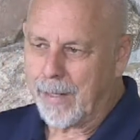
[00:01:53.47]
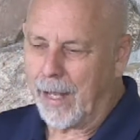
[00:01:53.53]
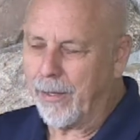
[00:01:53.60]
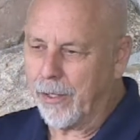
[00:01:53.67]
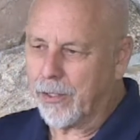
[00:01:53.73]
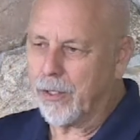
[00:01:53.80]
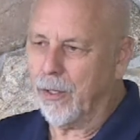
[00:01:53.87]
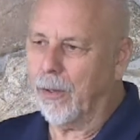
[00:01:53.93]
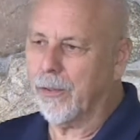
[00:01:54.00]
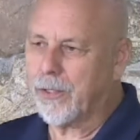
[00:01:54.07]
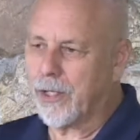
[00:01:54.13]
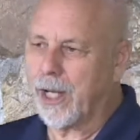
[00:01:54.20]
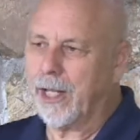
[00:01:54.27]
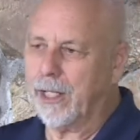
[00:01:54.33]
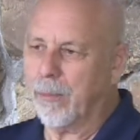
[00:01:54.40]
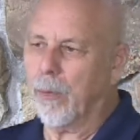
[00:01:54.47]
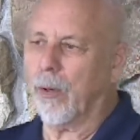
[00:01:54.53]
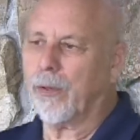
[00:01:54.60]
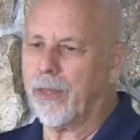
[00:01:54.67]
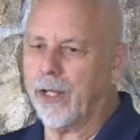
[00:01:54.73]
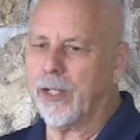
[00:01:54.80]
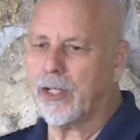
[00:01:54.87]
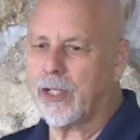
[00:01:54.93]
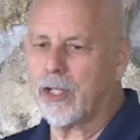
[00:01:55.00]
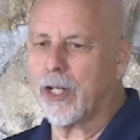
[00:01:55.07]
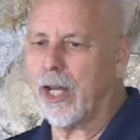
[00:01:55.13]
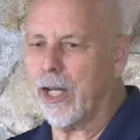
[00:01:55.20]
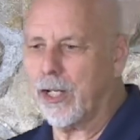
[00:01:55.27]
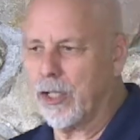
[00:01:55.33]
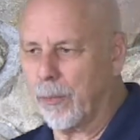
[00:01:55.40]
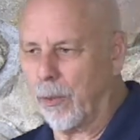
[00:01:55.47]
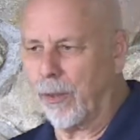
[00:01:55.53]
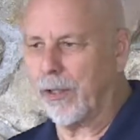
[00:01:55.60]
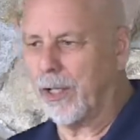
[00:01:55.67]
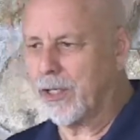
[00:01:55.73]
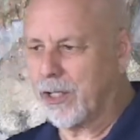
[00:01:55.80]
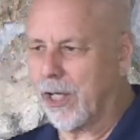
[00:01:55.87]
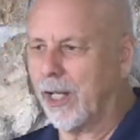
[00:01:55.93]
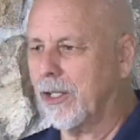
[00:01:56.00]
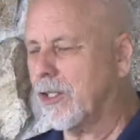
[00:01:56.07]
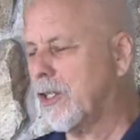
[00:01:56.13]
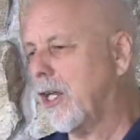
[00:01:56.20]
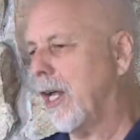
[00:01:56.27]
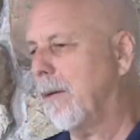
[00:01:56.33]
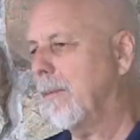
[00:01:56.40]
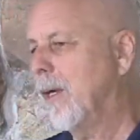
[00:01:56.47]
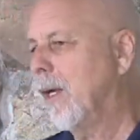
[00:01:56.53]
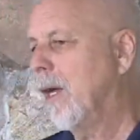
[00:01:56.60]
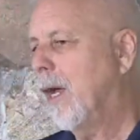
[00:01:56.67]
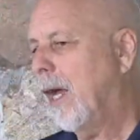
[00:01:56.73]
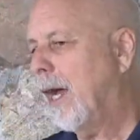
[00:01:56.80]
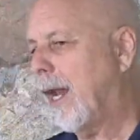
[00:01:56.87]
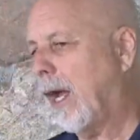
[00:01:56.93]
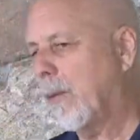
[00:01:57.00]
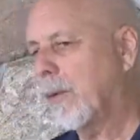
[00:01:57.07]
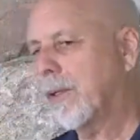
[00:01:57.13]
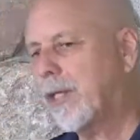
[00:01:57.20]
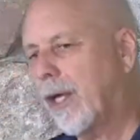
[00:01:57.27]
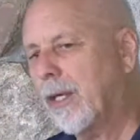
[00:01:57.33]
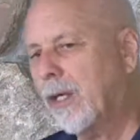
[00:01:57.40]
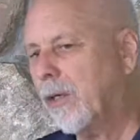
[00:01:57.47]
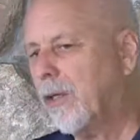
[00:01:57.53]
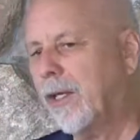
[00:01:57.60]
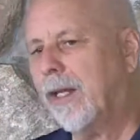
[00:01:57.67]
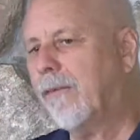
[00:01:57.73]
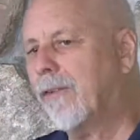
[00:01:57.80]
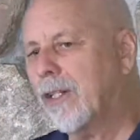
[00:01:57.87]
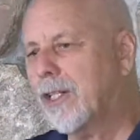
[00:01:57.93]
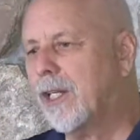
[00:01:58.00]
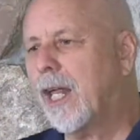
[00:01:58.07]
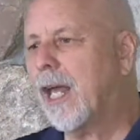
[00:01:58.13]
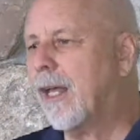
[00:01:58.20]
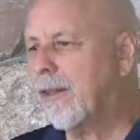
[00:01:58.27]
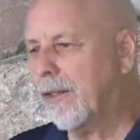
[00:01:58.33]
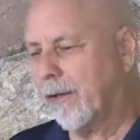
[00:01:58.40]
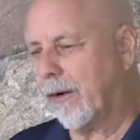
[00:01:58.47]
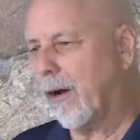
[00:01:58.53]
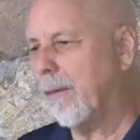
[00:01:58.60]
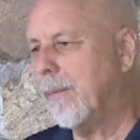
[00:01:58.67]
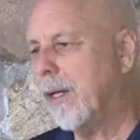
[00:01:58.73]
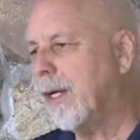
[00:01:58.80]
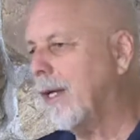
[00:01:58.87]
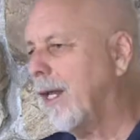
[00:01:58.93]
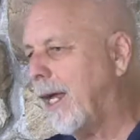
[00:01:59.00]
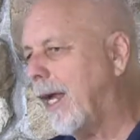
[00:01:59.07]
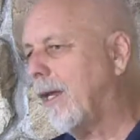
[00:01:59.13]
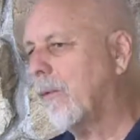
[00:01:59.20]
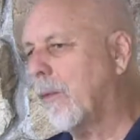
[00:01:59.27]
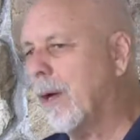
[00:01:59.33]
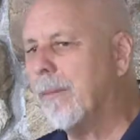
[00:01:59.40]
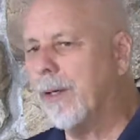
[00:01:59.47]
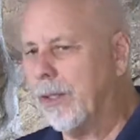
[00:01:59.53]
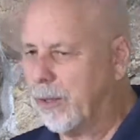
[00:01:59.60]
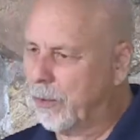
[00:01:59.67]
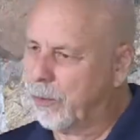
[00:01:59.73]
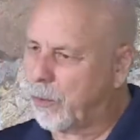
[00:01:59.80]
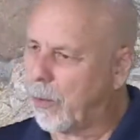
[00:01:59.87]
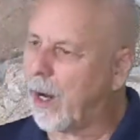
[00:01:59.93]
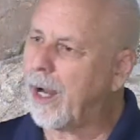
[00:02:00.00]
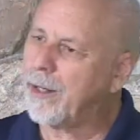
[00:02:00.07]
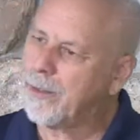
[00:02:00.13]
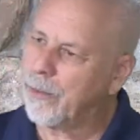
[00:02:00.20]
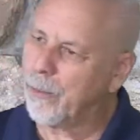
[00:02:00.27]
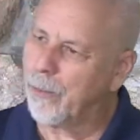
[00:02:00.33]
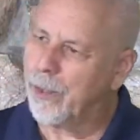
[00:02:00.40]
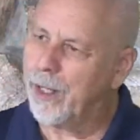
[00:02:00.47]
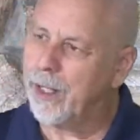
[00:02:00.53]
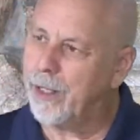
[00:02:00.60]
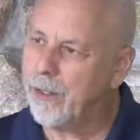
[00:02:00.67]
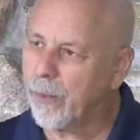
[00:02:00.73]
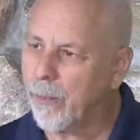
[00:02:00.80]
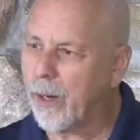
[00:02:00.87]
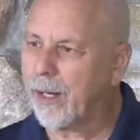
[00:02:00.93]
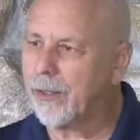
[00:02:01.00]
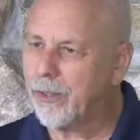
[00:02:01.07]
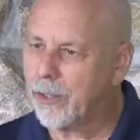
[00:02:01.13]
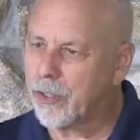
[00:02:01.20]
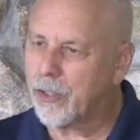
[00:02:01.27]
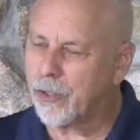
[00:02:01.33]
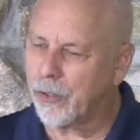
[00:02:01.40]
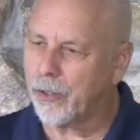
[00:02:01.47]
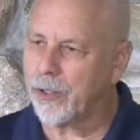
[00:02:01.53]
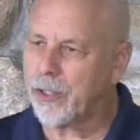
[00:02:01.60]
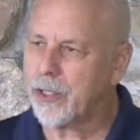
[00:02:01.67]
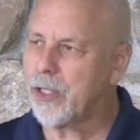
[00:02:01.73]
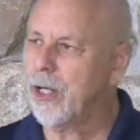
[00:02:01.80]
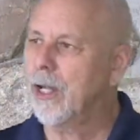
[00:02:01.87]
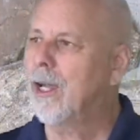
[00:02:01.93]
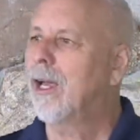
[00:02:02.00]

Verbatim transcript: And there's an old saying the more things change, the more they stay the same. And I will tell you that even today, there are men and women who try to redirect the church